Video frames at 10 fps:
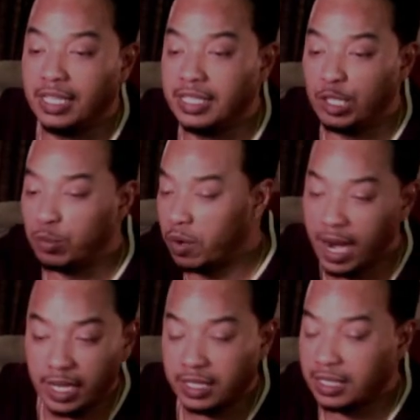It takes
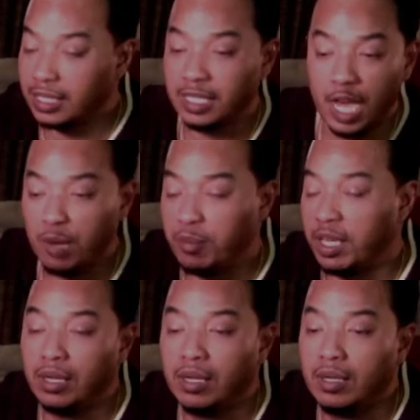practice and
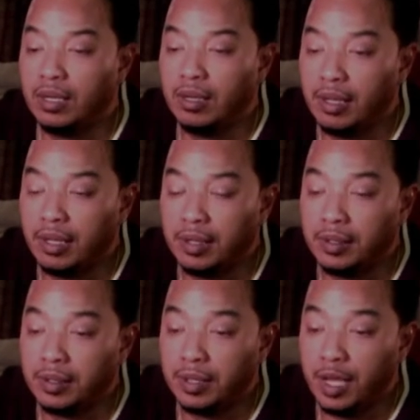timing
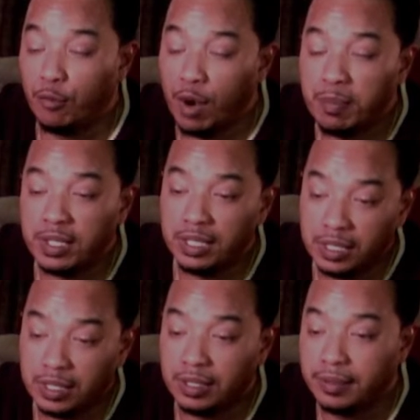and
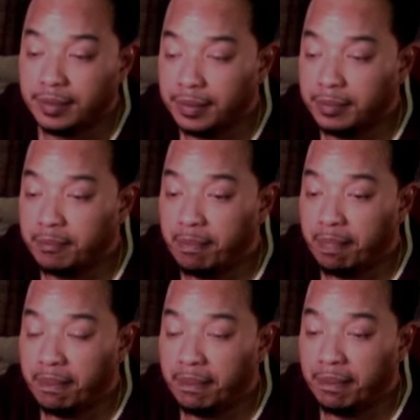repetition.
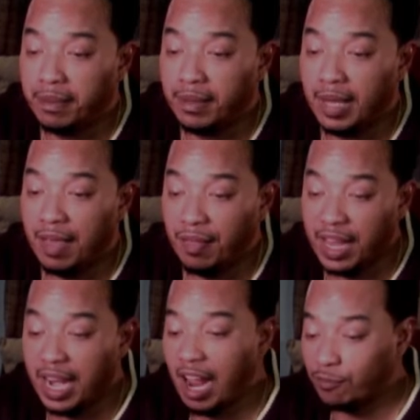And
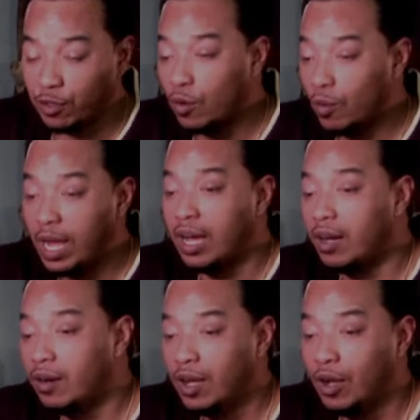then after a
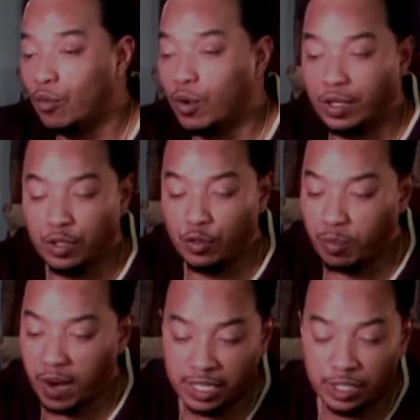while, well, you've
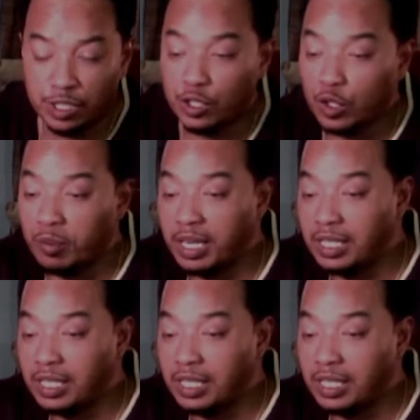practiced it so many